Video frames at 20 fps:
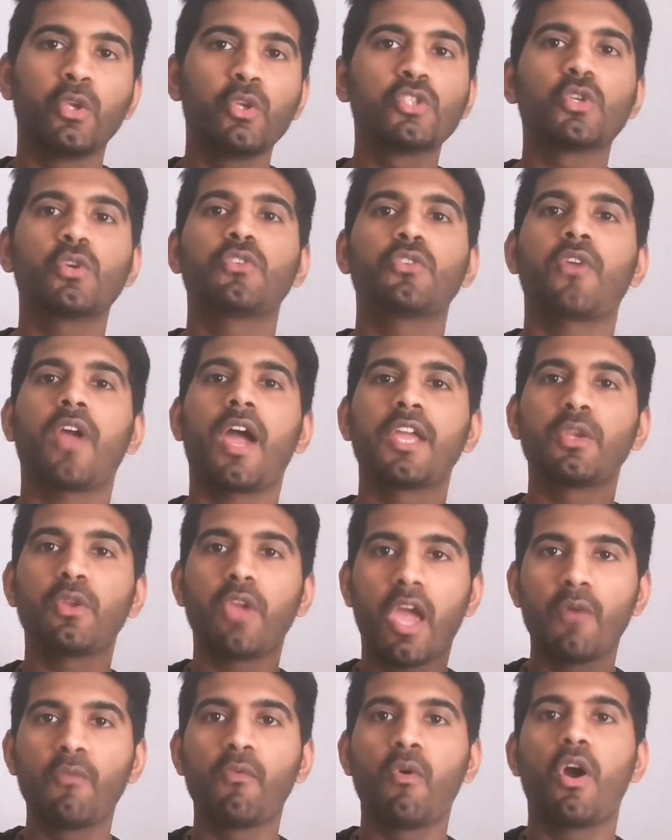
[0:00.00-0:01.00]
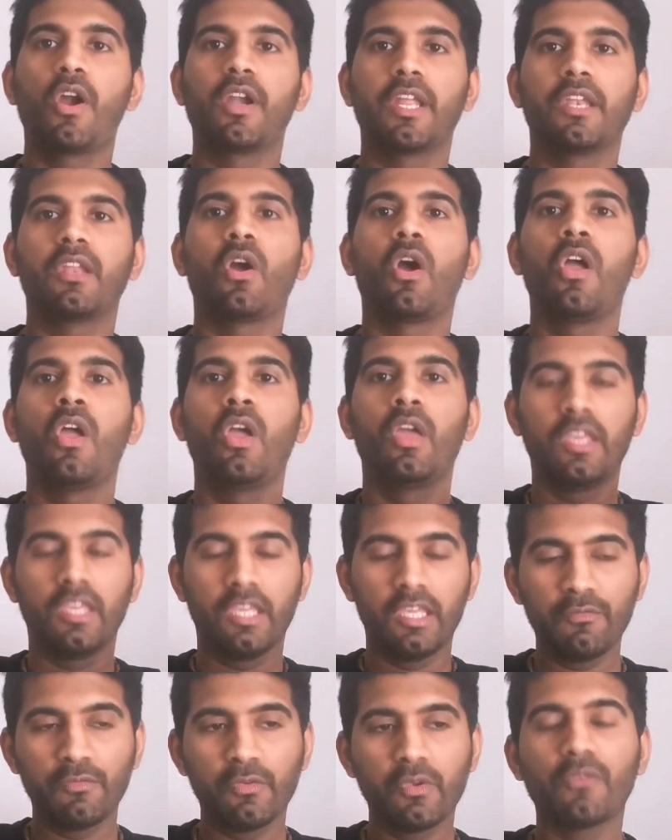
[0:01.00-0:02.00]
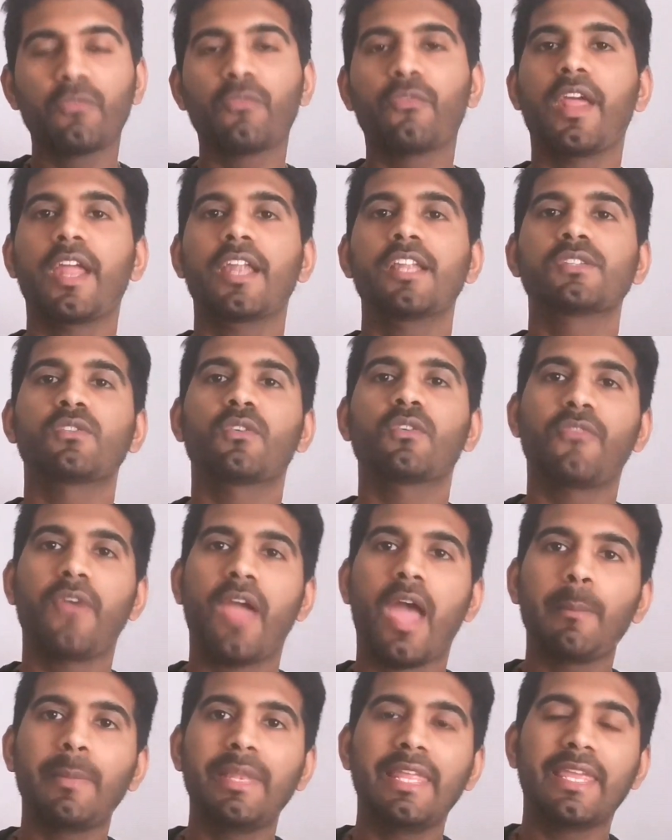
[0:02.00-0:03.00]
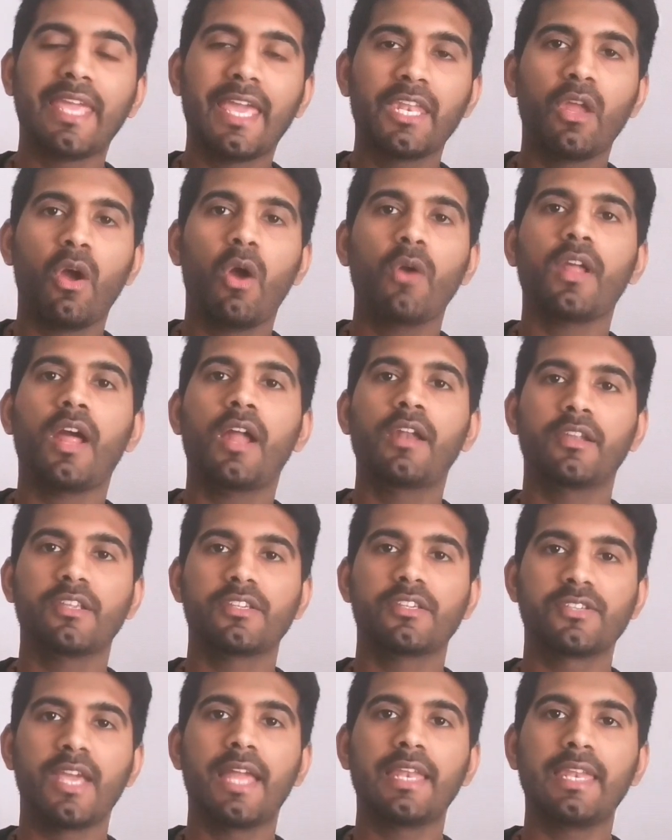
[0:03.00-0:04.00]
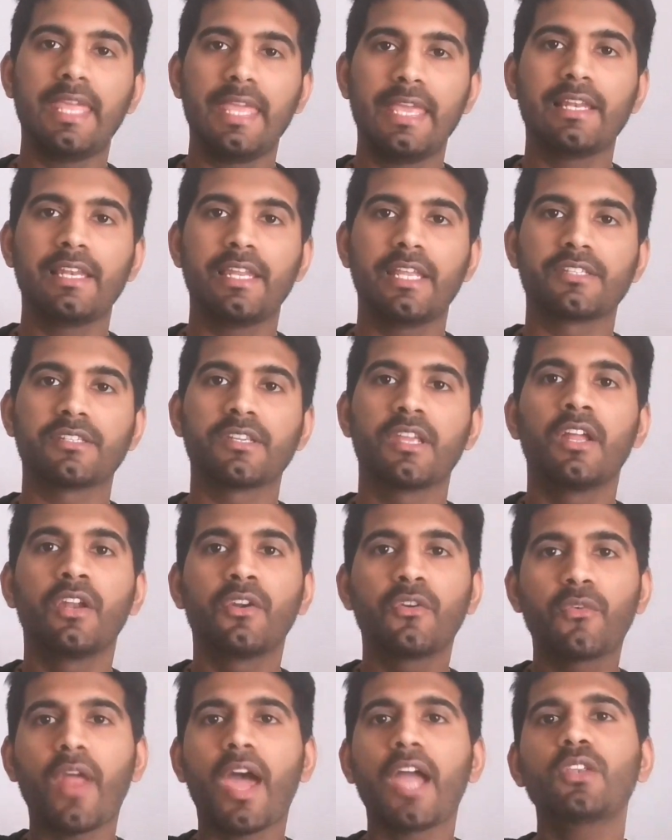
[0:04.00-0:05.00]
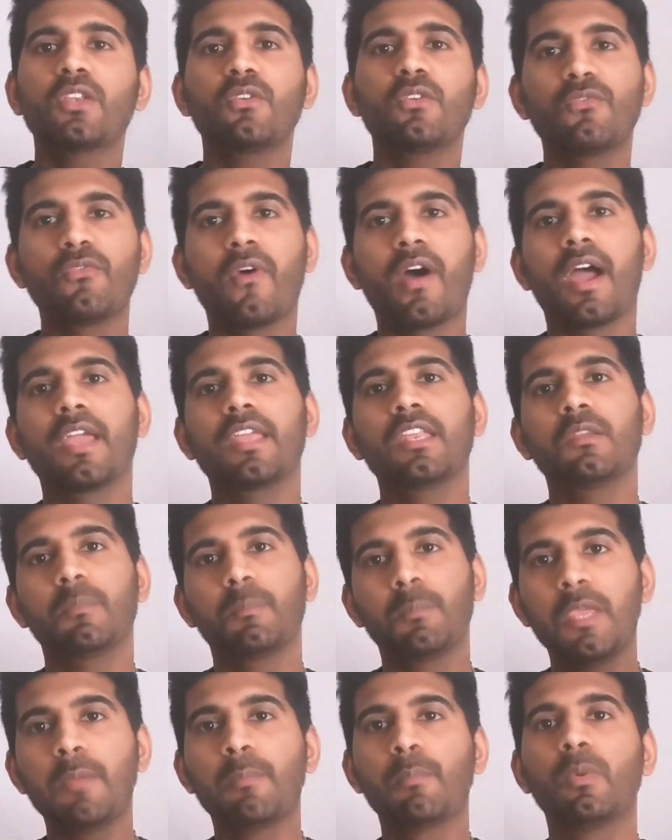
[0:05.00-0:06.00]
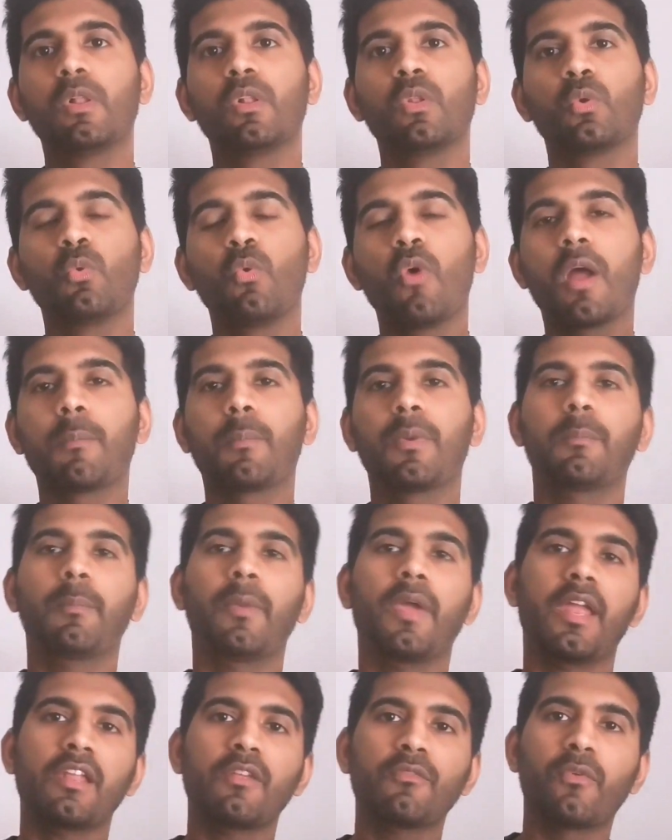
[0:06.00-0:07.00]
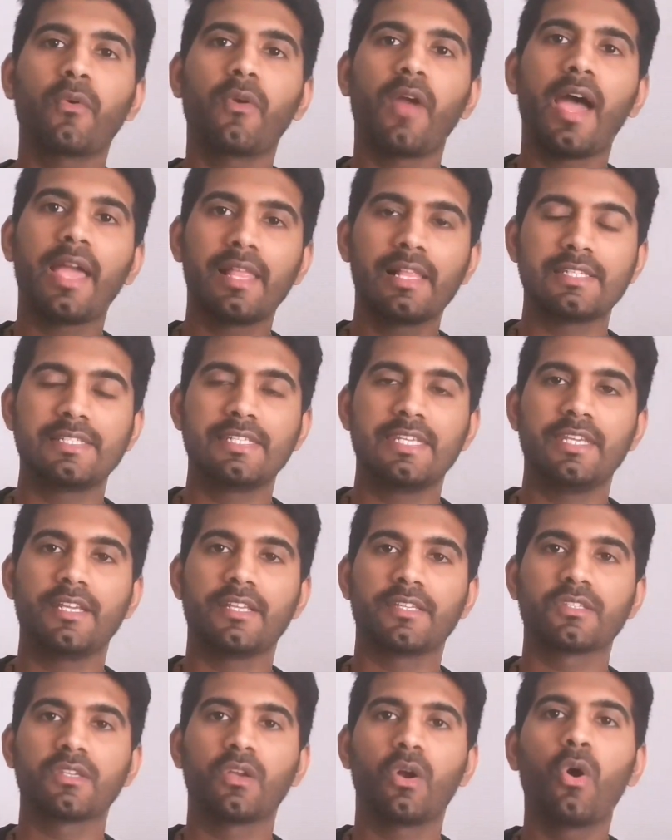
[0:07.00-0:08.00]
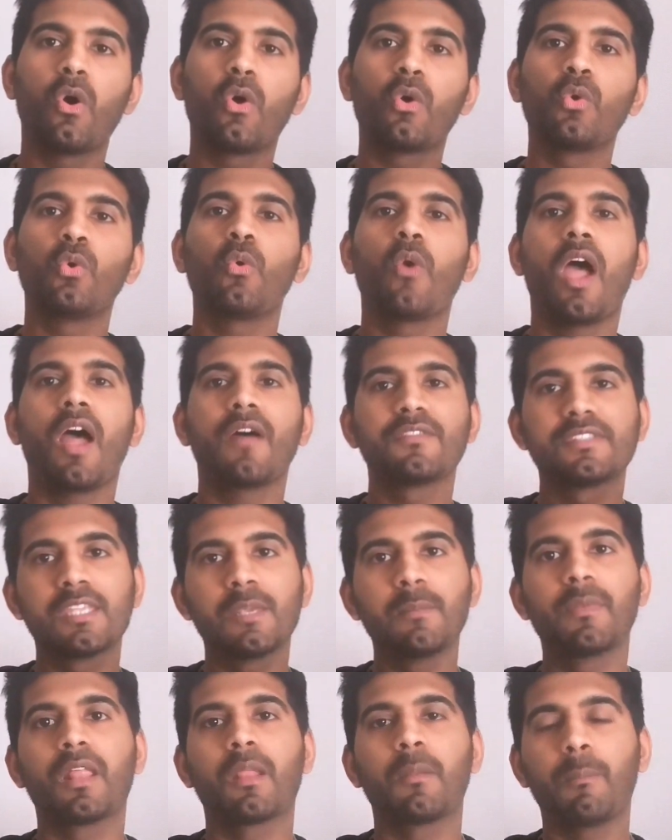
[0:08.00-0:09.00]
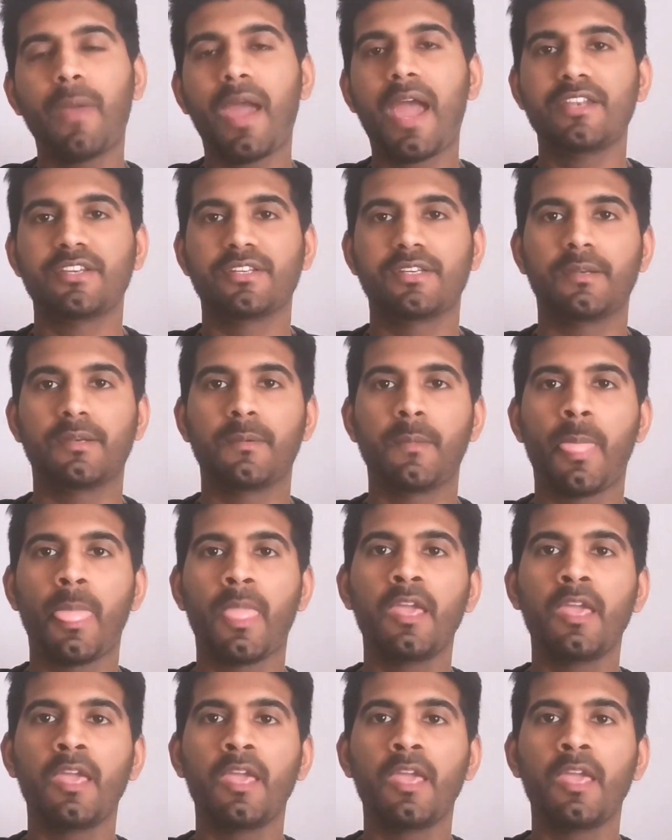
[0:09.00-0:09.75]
You should try to avoid it. If your friends or family cannot understand English, try to find people who are preparing for IELTS or who have similar passion.